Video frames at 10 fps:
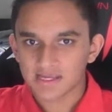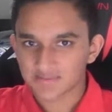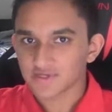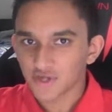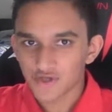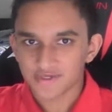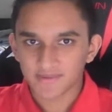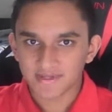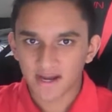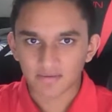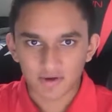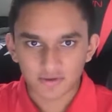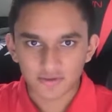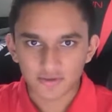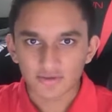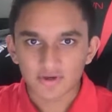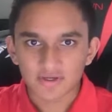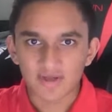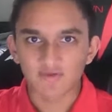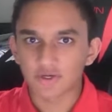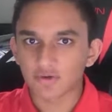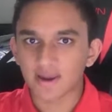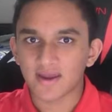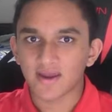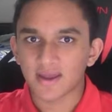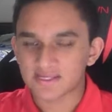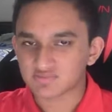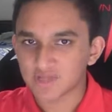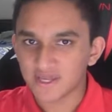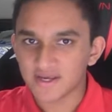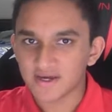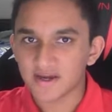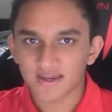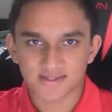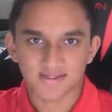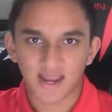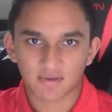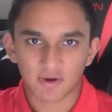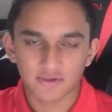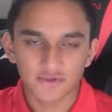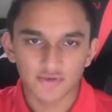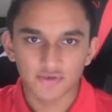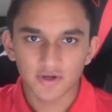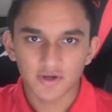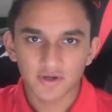has been coached by Tyron Lue. Kevin Durant has played against Tyron Lue.